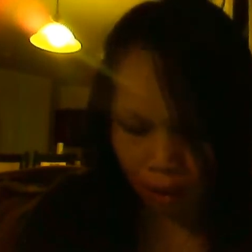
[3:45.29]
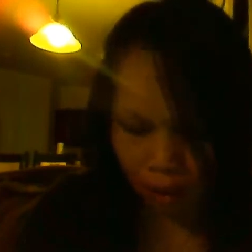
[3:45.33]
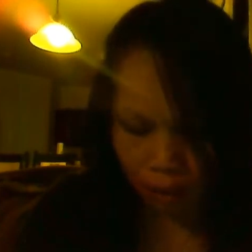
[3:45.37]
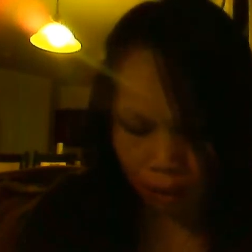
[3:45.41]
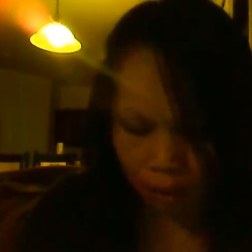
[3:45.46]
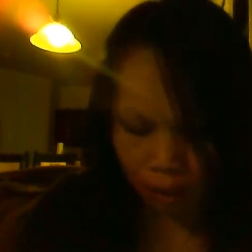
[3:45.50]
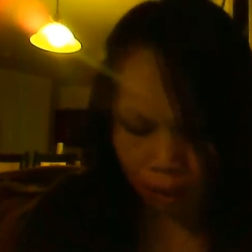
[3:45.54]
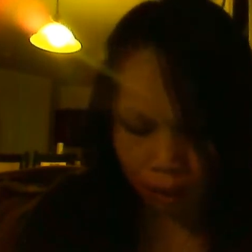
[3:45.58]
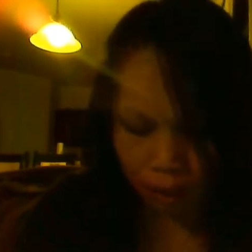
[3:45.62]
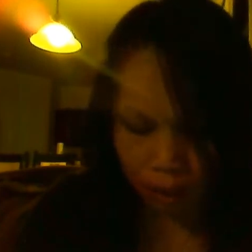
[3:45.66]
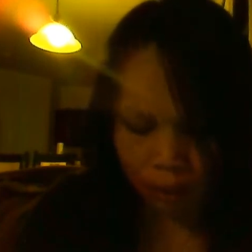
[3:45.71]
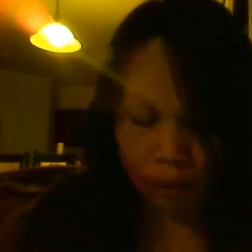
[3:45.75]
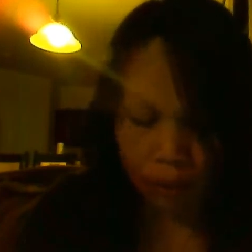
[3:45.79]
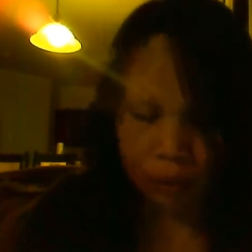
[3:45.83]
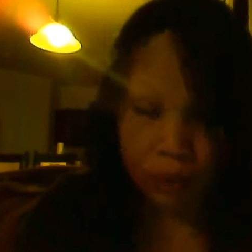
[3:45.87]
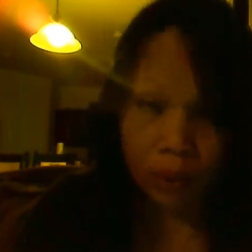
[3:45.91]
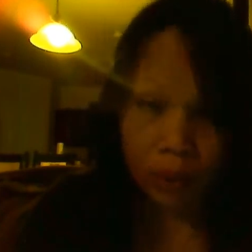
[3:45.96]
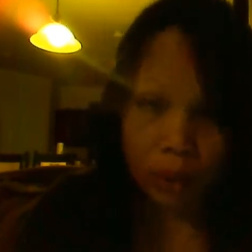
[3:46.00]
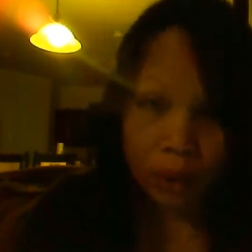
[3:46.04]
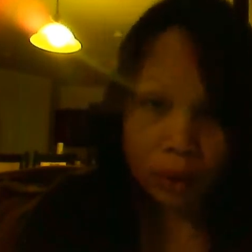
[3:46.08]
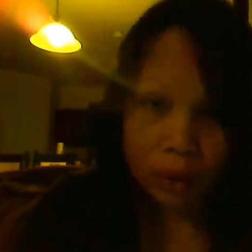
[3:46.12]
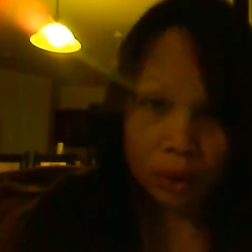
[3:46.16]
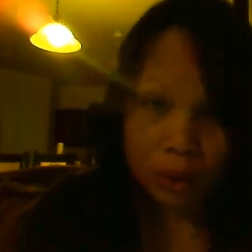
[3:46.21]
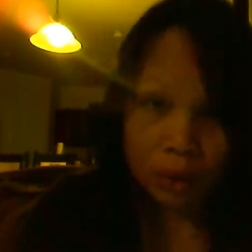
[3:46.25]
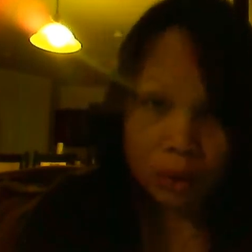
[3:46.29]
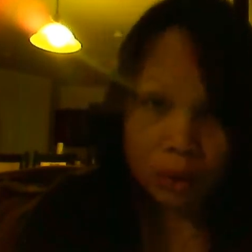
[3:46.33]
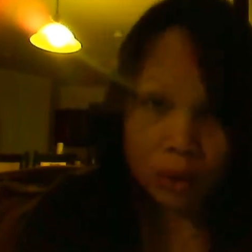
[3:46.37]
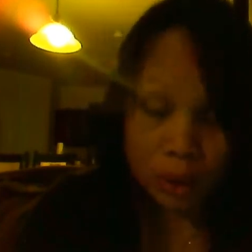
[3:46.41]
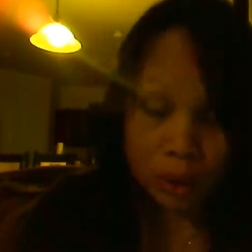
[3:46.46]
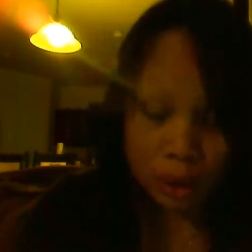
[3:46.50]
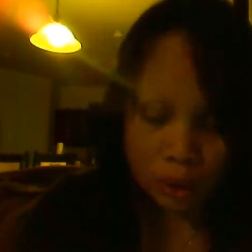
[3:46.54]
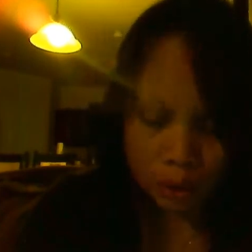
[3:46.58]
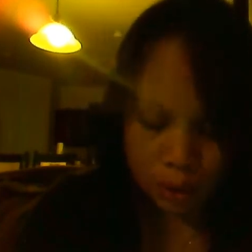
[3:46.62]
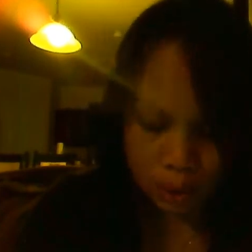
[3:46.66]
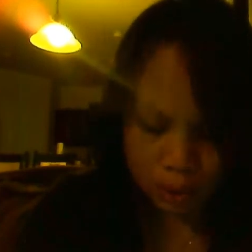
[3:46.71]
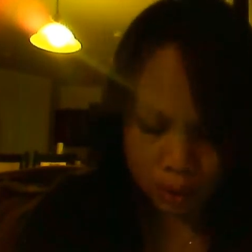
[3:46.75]
from the fierce
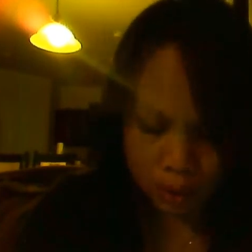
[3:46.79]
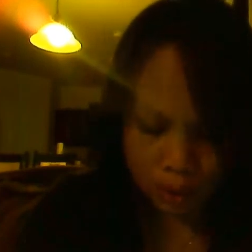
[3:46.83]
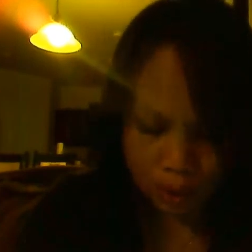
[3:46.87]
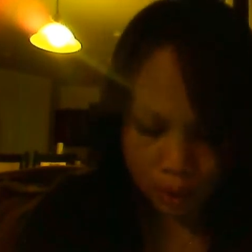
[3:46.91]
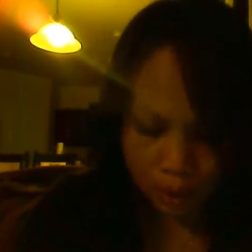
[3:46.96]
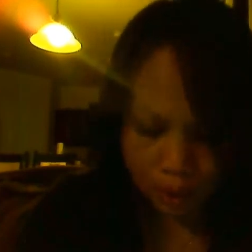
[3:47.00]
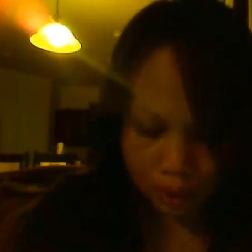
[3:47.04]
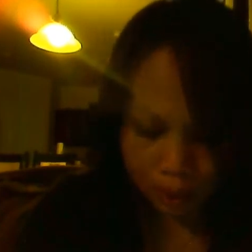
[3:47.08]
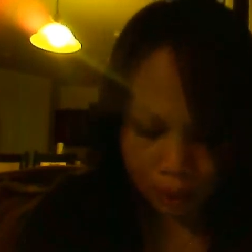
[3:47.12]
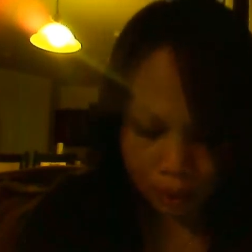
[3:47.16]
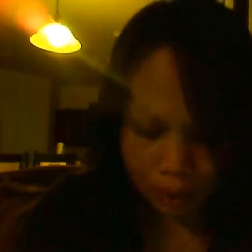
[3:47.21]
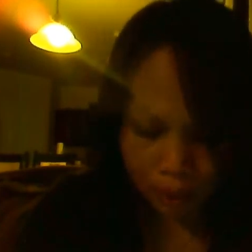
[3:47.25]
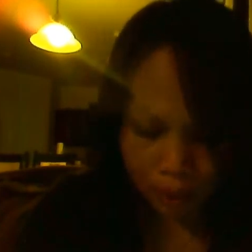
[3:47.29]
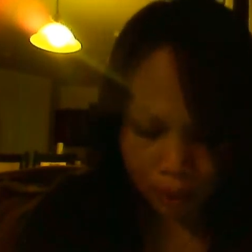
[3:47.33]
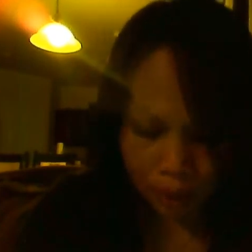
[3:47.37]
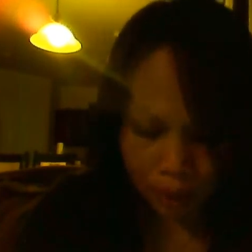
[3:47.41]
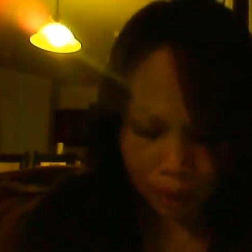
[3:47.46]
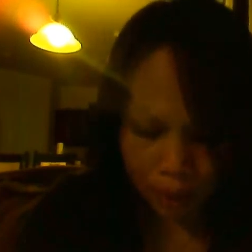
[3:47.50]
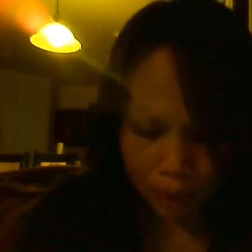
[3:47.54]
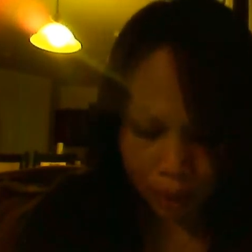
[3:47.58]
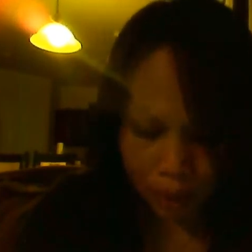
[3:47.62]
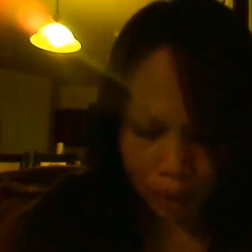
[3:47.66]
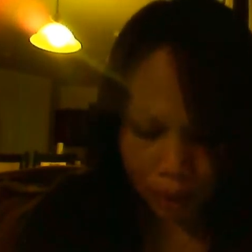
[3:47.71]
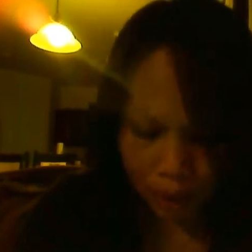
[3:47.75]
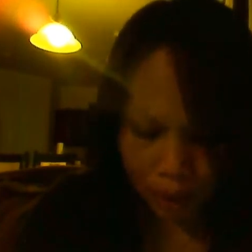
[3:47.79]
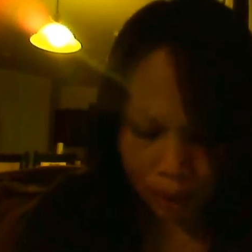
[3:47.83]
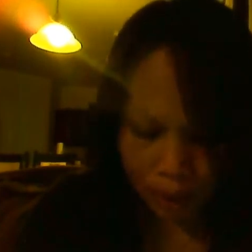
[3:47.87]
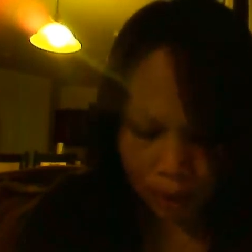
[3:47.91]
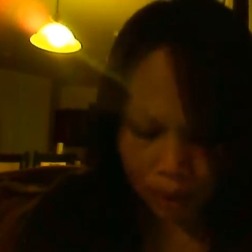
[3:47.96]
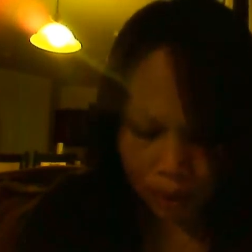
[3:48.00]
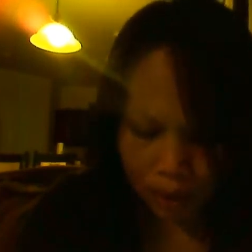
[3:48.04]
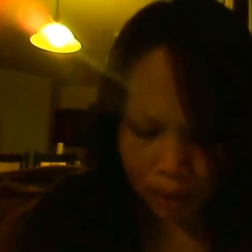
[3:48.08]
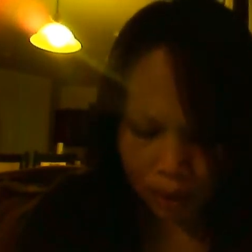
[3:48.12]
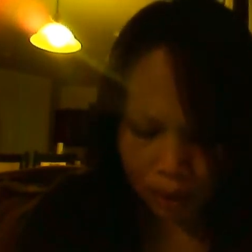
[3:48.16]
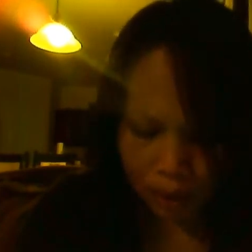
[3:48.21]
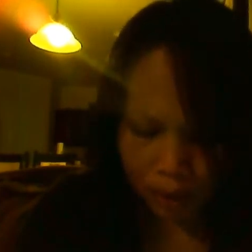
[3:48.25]
sultry heat
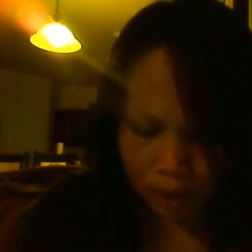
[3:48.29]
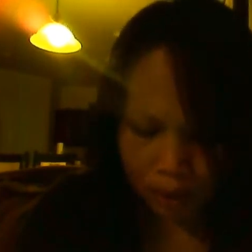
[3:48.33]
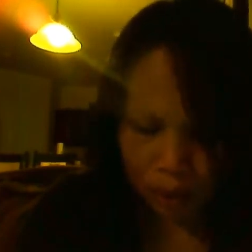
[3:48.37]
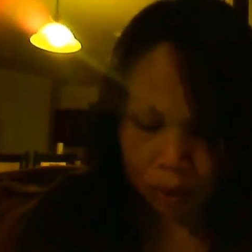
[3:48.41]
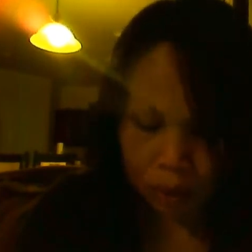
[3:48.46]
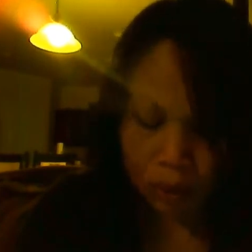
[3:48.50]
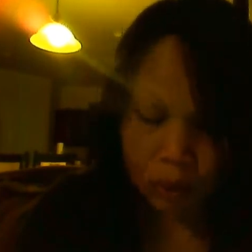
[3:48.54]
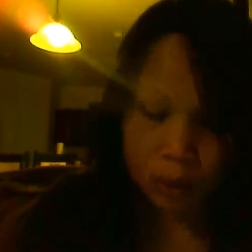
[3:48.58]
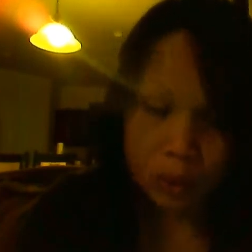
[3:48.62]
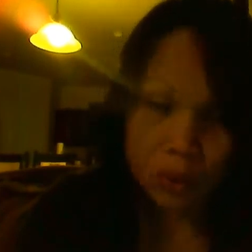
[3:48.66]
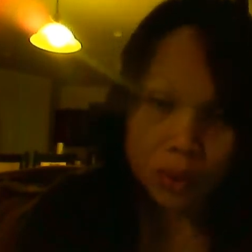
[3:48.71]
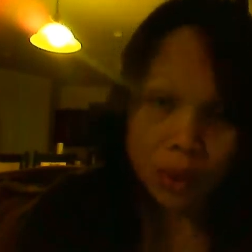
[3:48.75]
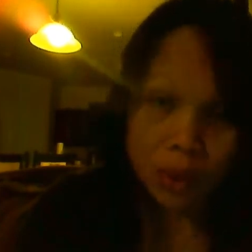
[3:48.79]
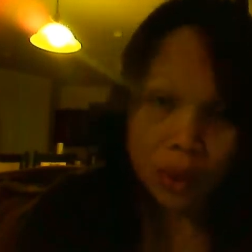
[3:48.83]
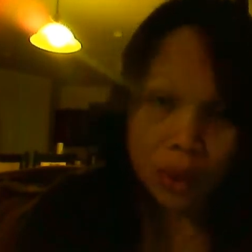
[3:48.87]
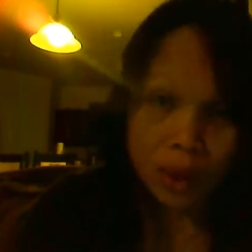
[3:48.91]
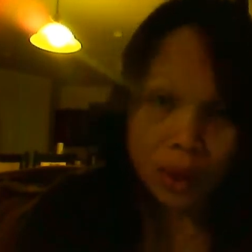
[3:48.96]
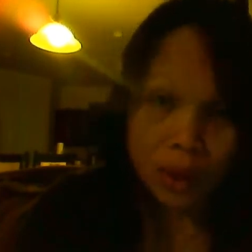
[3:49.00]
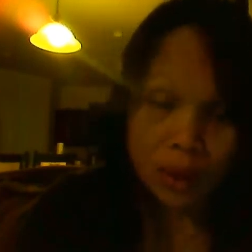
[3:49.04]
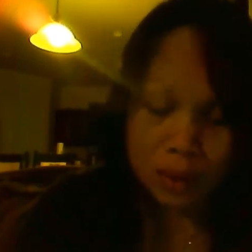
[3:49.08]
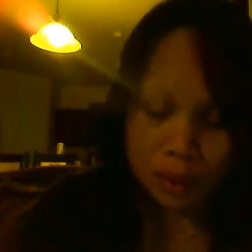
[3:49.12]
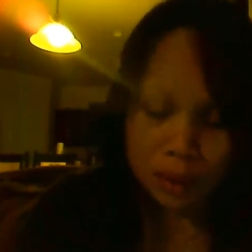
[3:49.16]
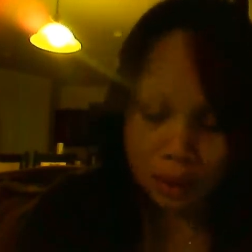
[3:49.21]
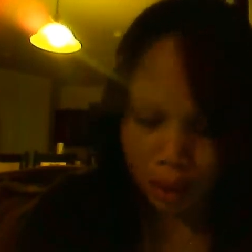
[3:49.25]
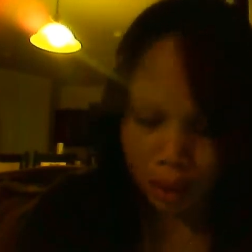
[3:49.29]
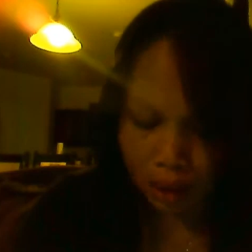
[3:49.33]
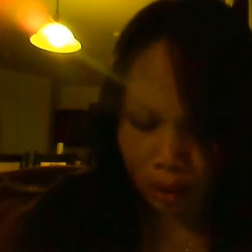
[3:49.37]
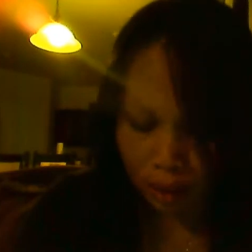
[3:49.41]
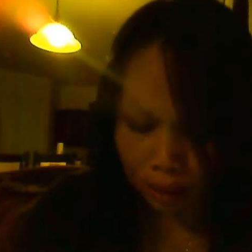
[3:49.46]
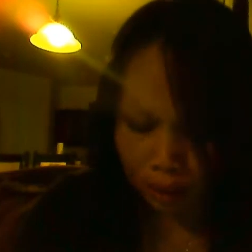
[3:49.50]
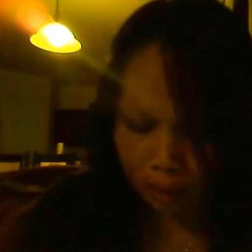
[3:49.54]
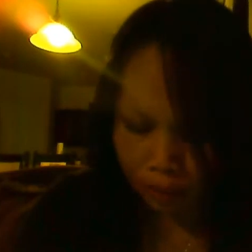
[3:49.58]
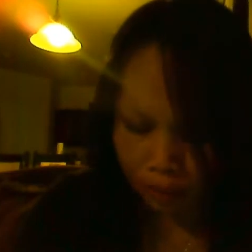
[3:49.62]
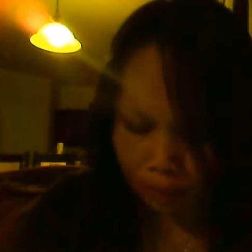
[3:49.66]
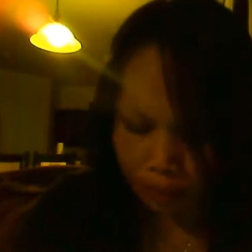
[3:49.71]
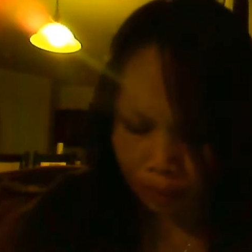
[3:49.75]
at the noontide
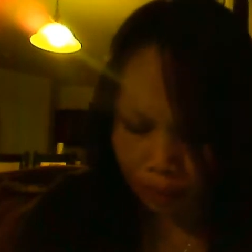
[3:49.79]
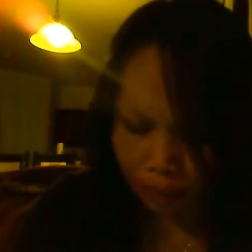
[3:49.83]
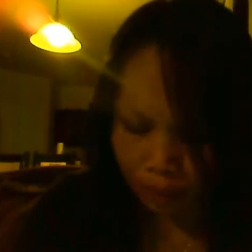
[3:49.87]
sun,